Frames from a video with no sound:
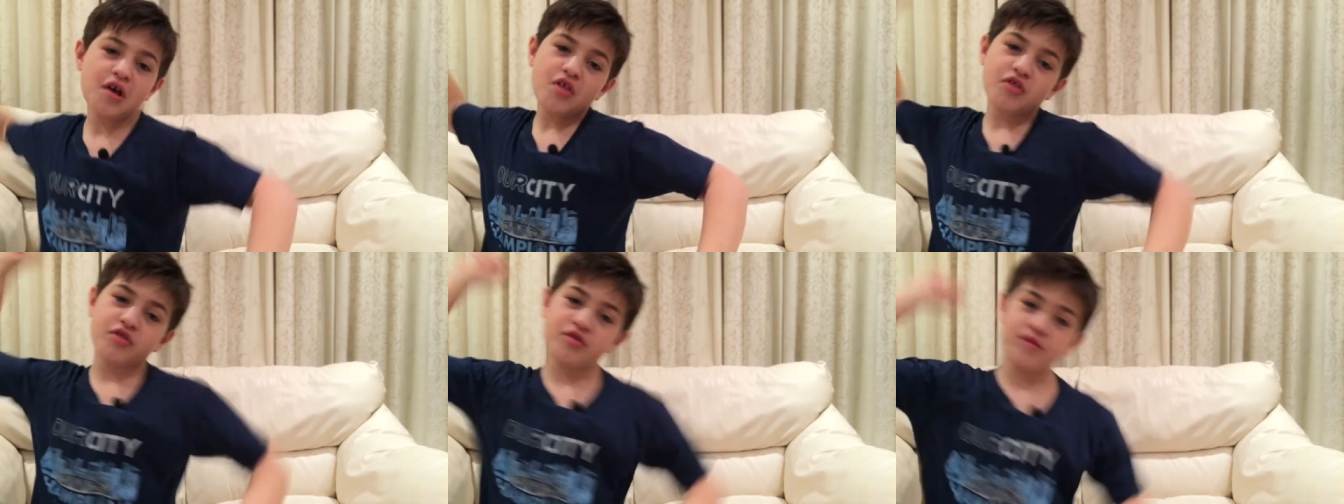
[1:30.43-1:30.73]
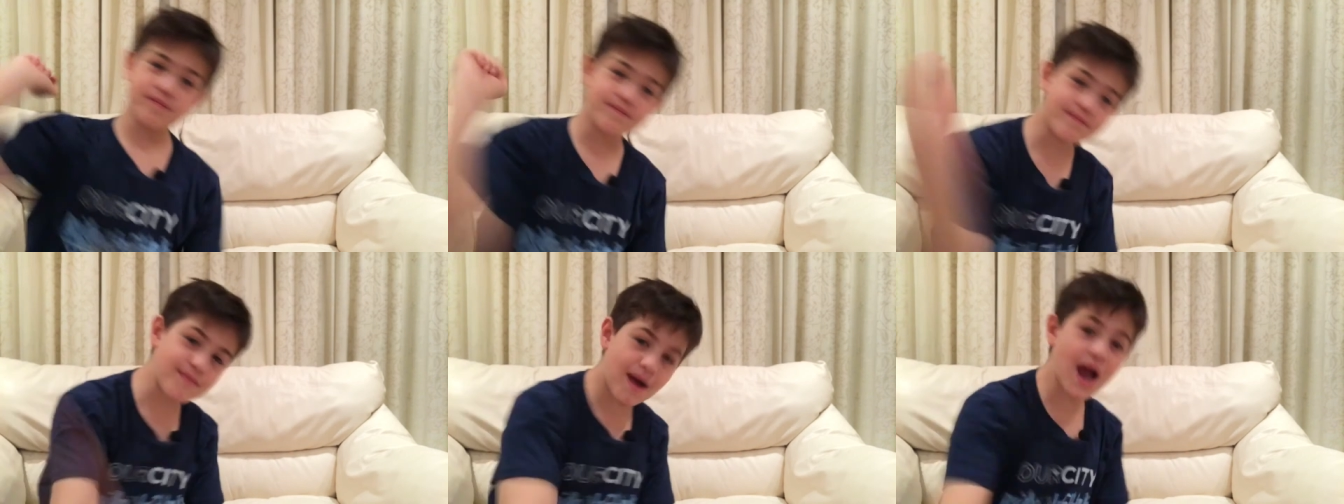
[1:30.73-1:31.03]

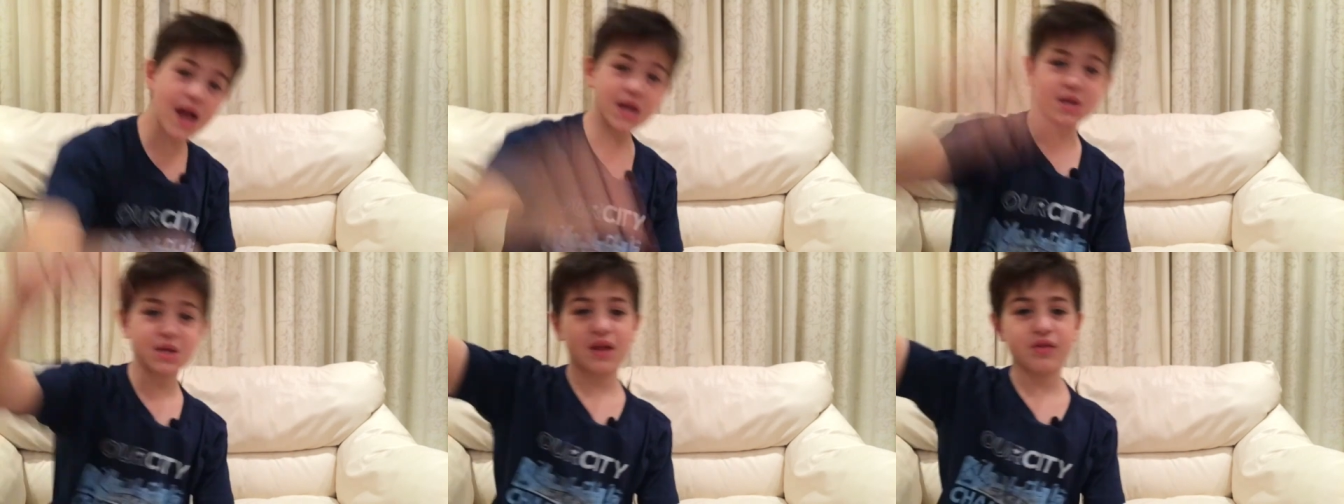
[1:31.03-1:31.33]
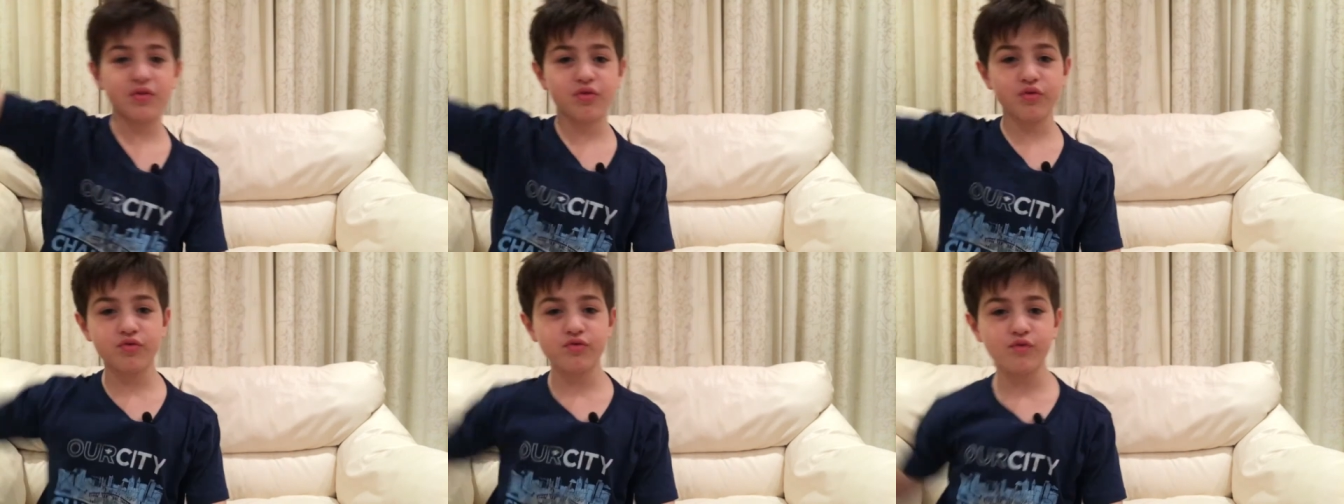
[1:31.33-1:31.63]
smash that
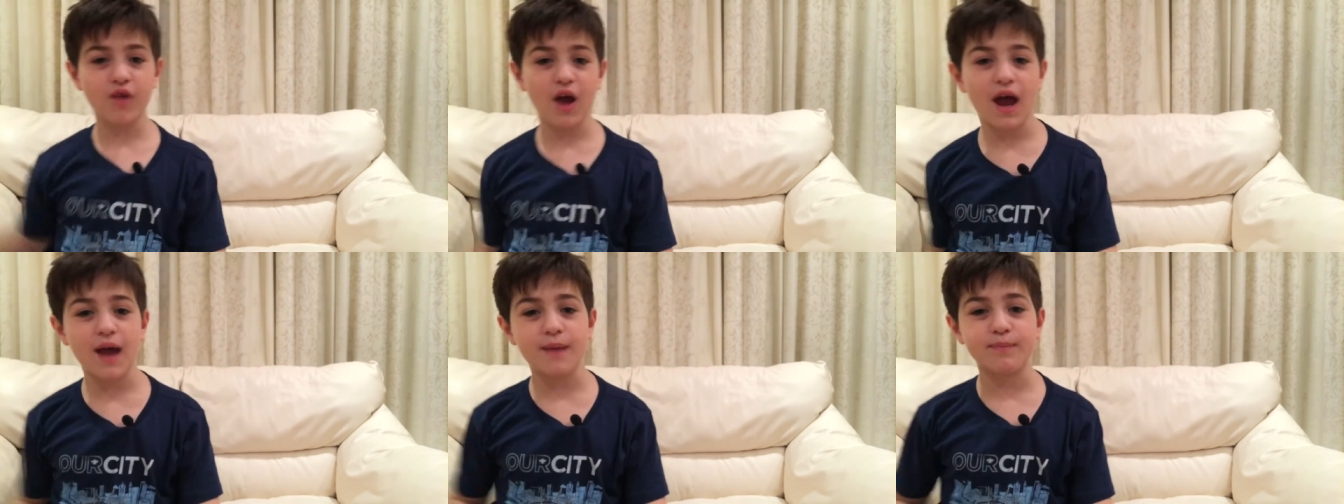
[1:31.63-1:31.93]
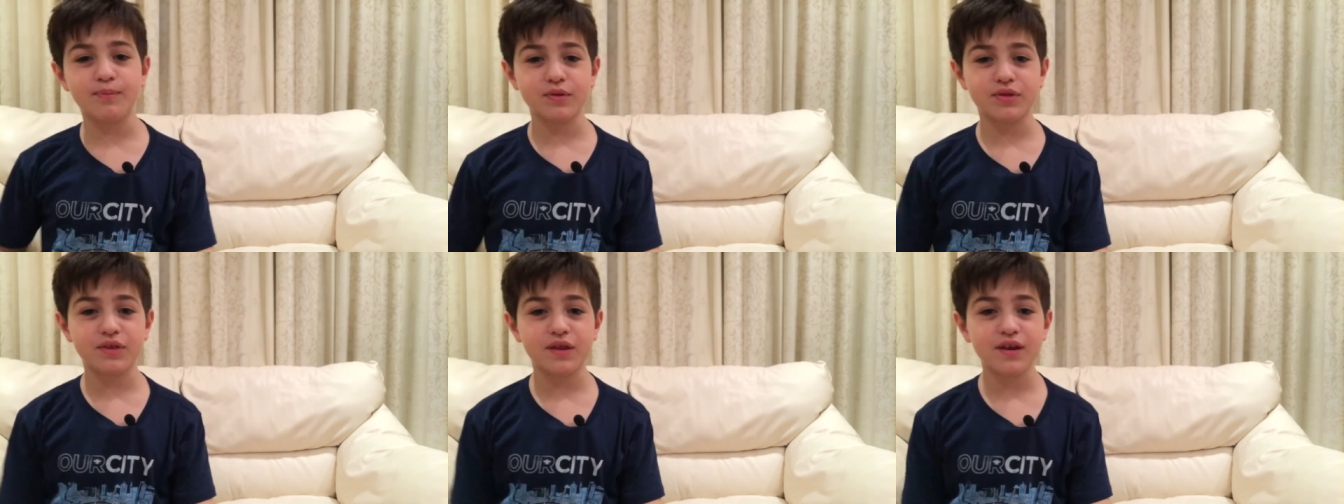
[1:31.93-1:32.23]
subscribe
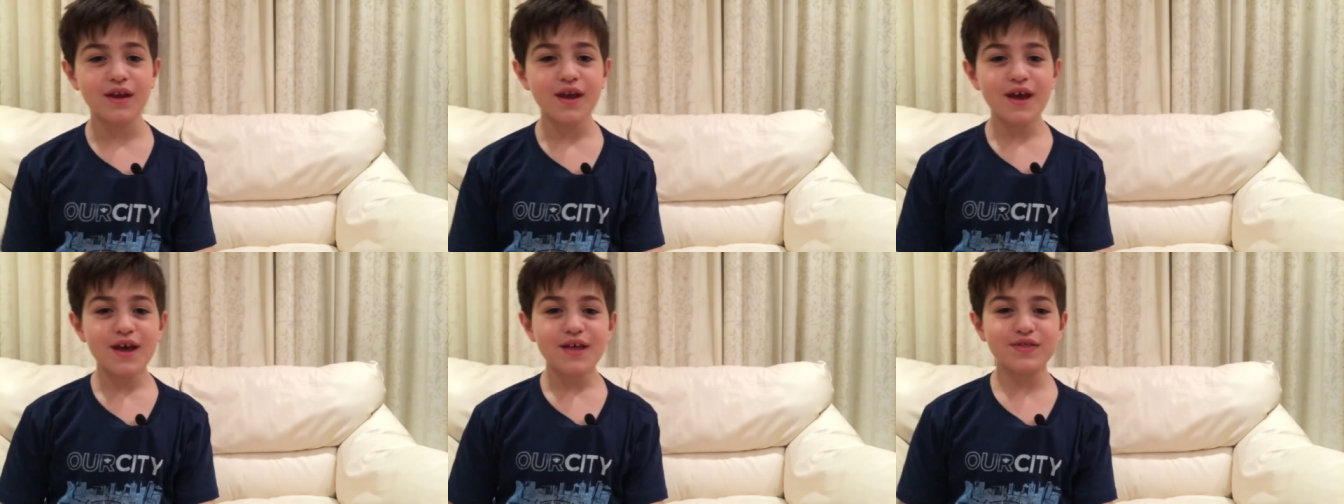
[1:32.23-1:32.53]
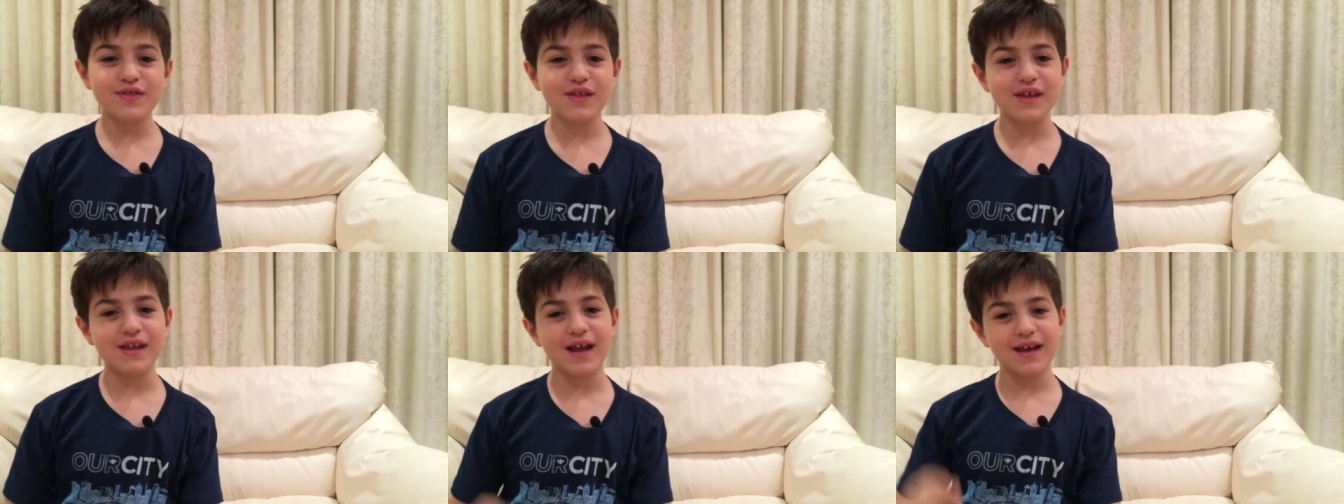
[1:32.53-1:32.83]
button.
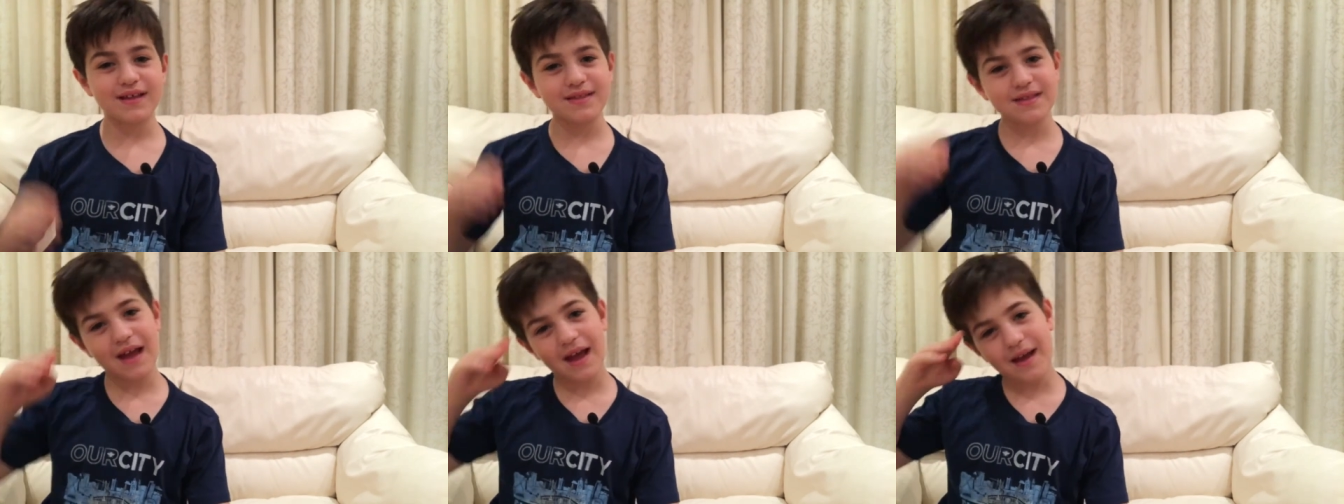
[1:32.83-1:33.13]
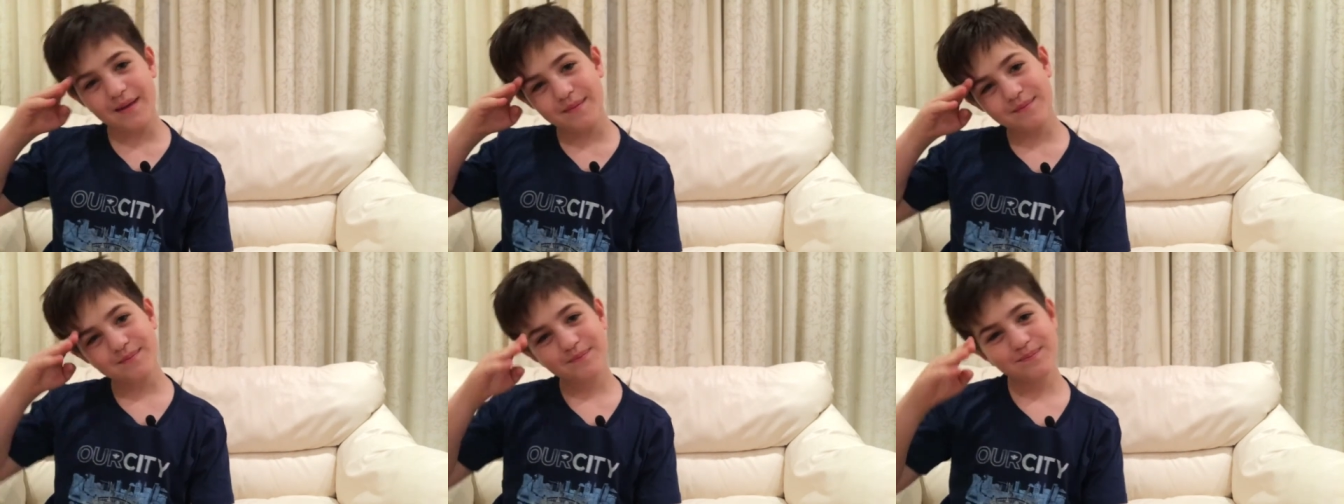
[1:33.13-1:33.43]
See you next
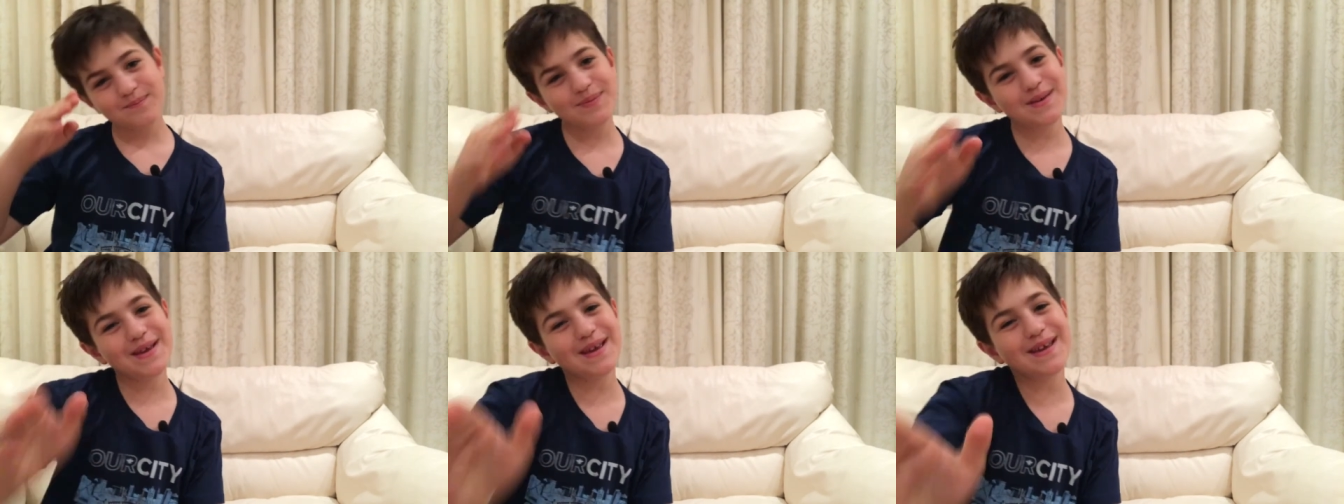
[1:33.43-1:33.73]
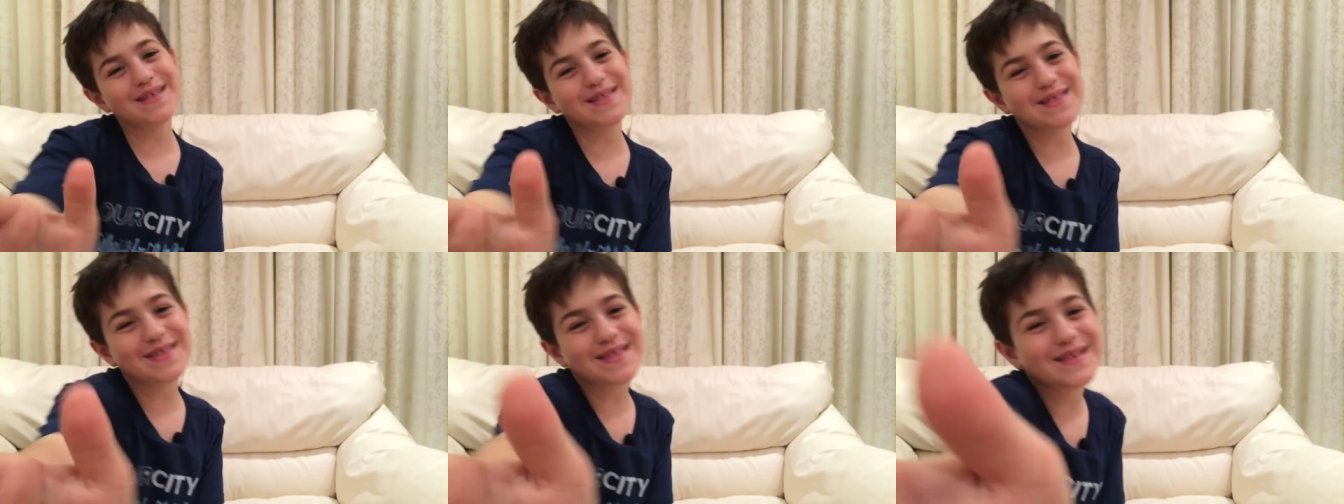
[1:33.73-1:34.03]
time.
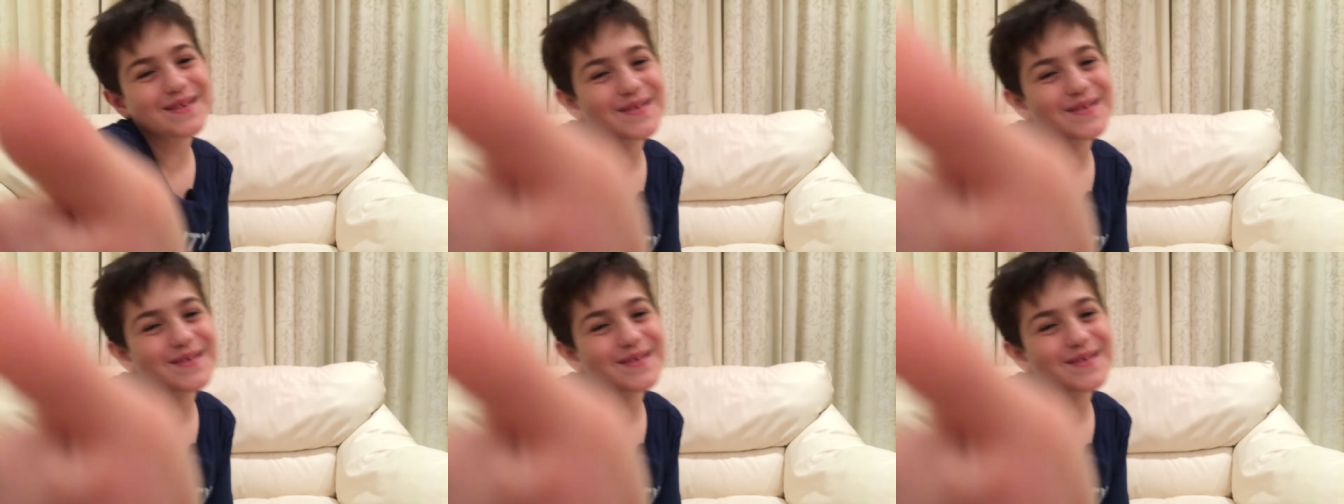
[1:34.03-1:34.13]
Peace.